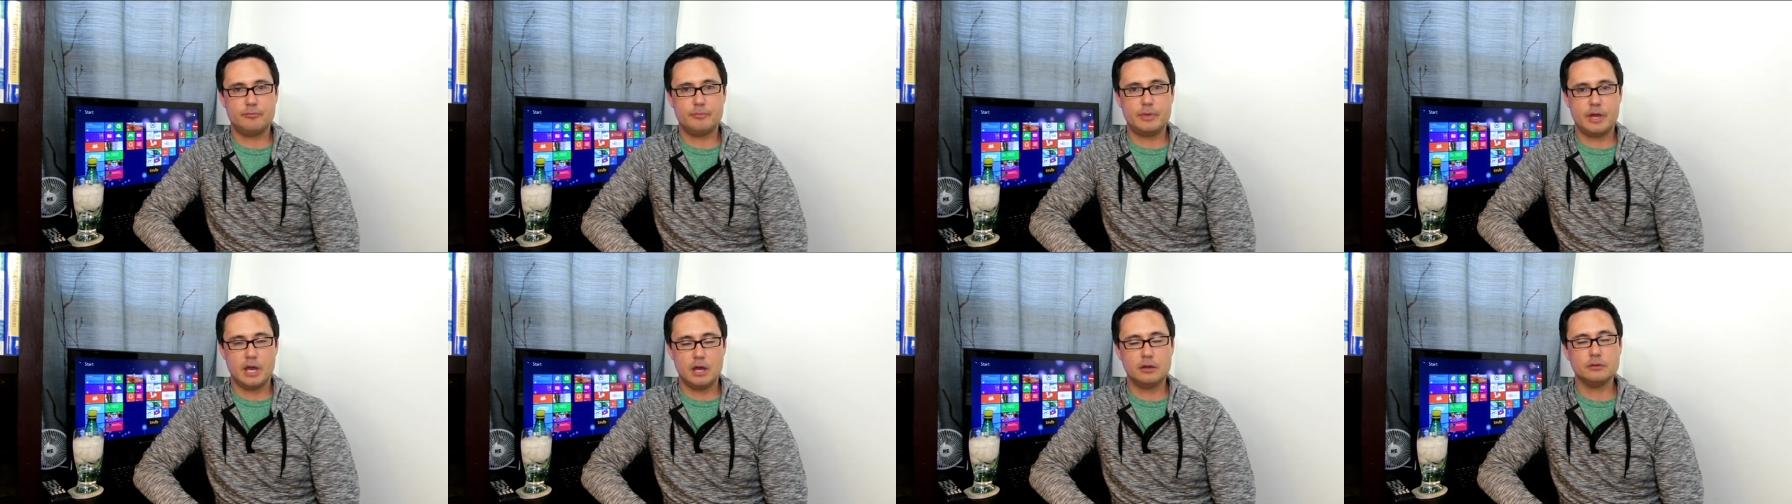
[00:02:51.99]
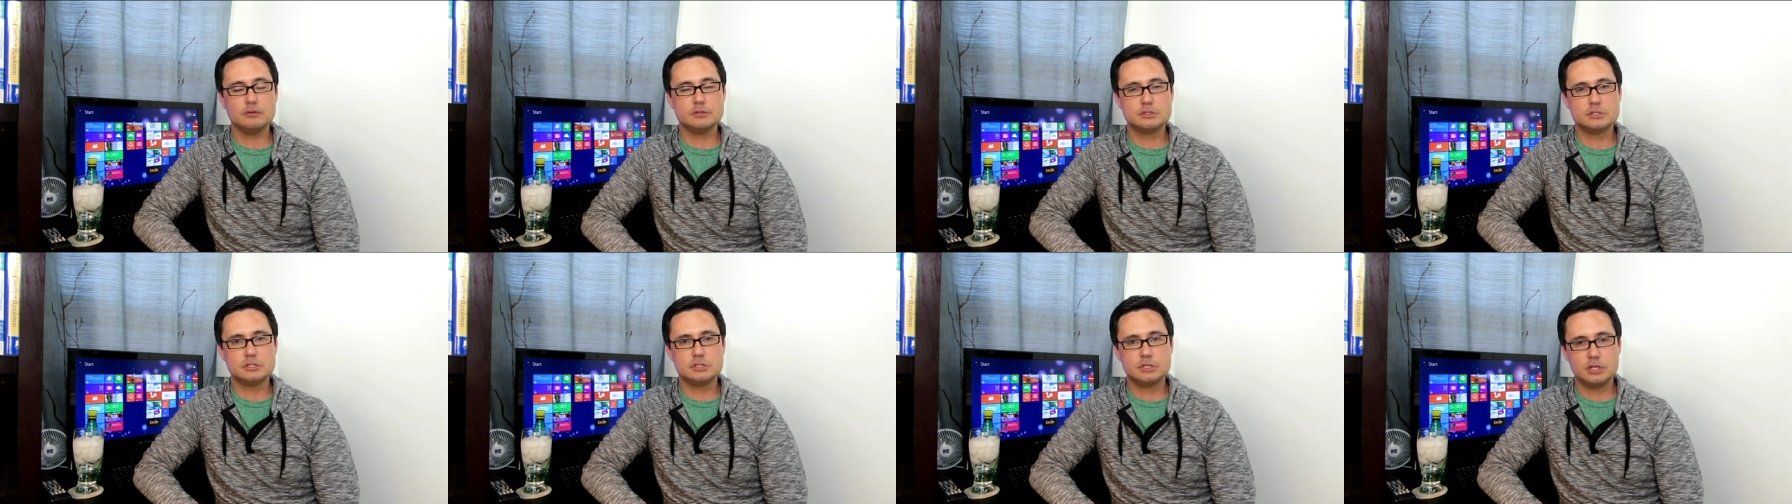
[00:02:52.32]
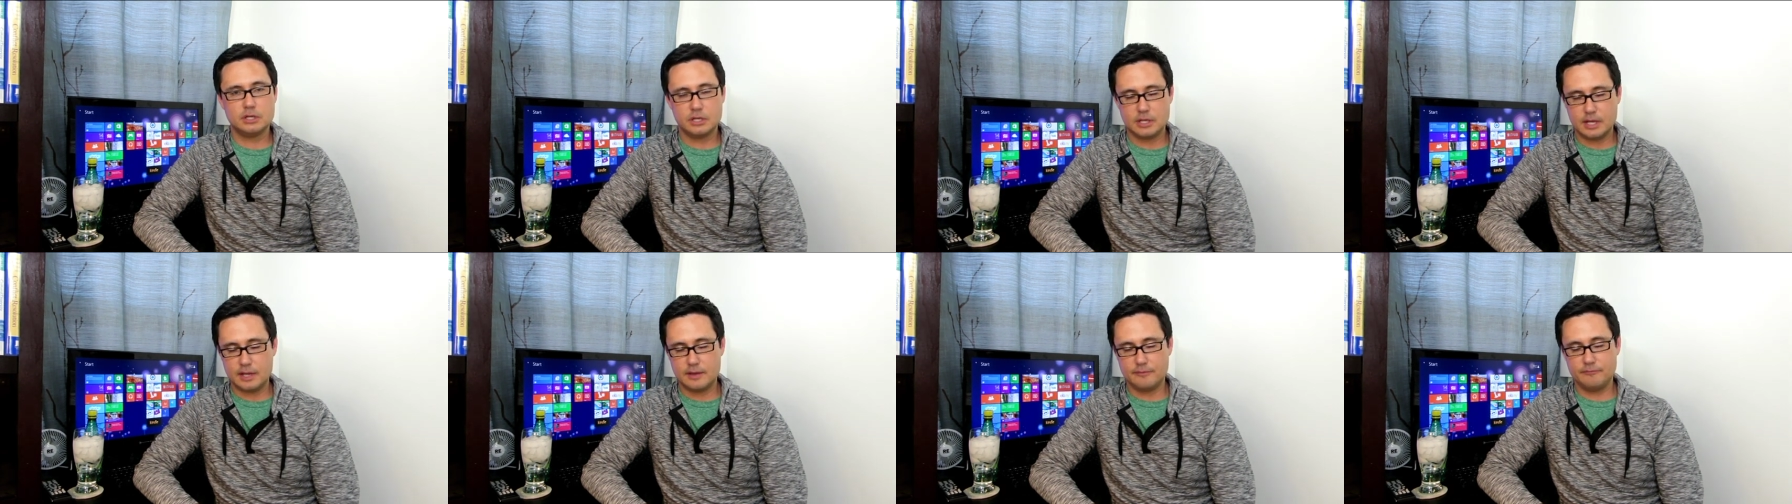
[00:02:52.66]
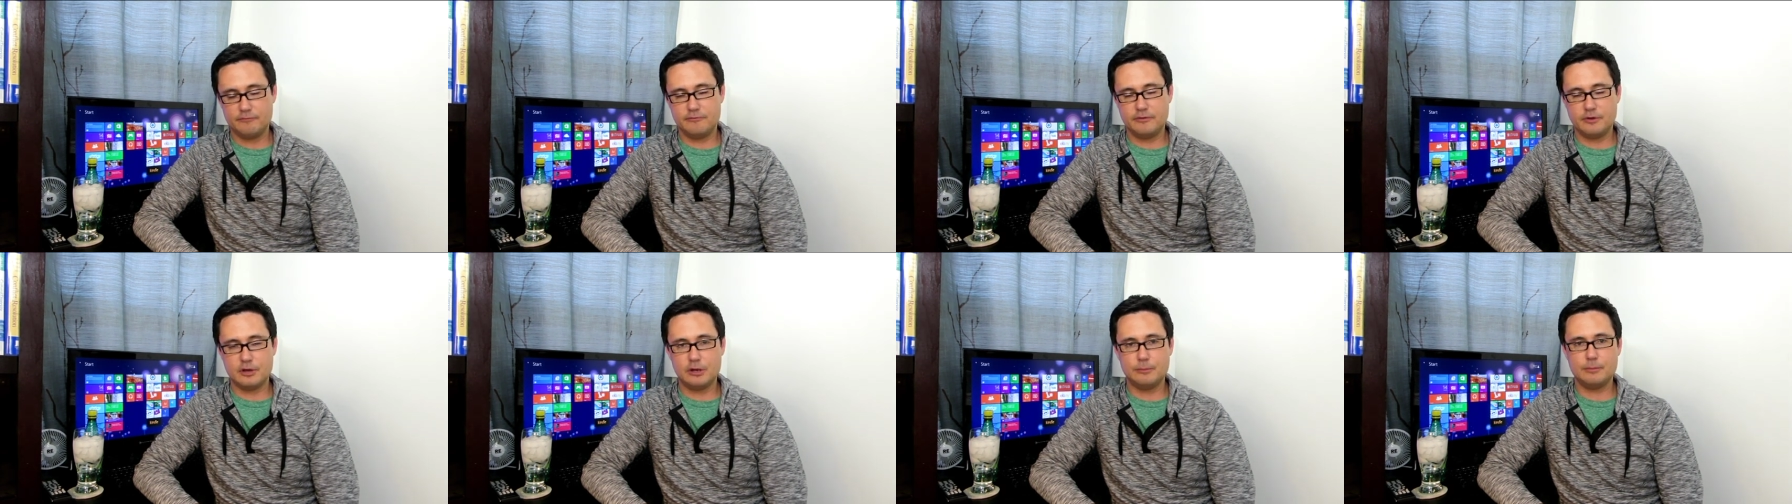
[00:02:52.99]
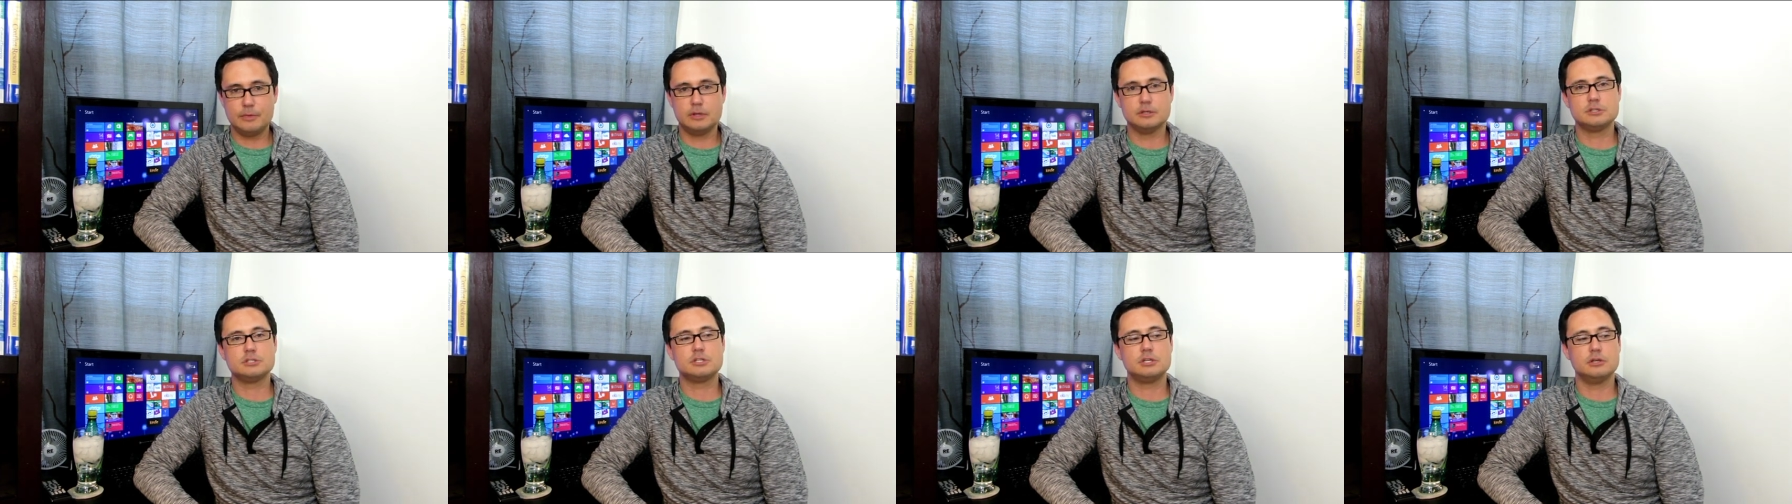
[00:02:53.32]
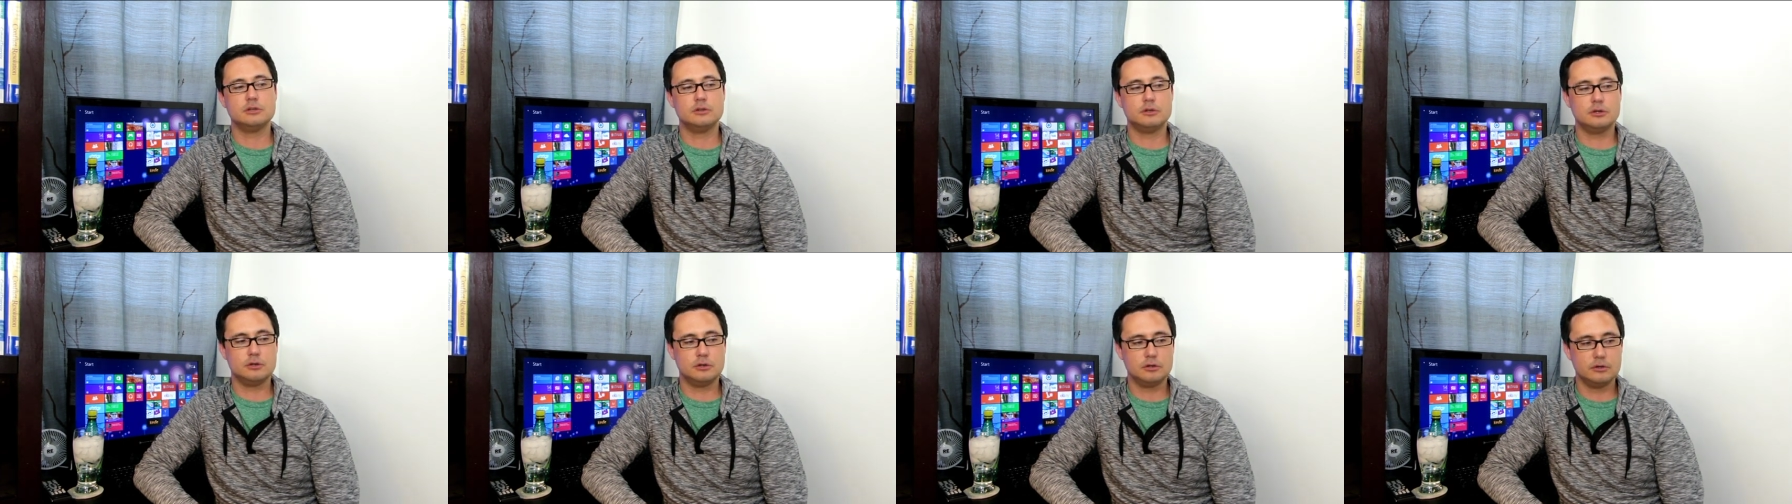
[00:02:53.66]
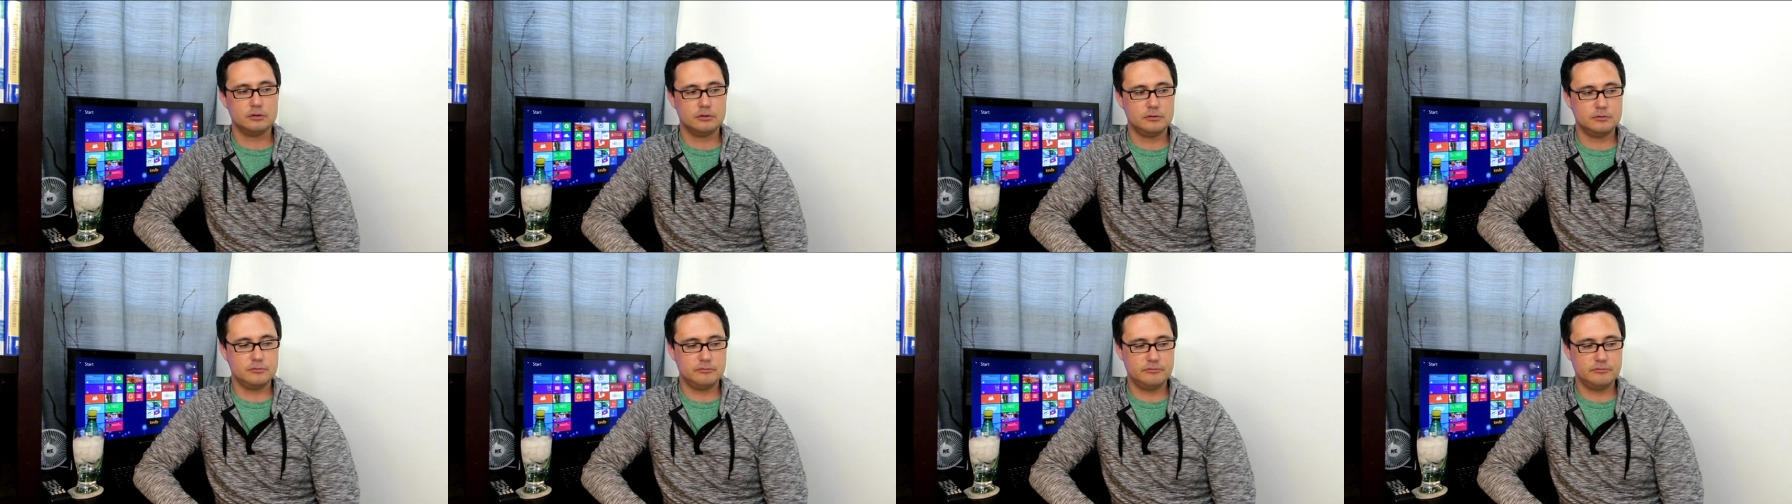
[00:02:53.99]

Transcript: pounds, and very muscular,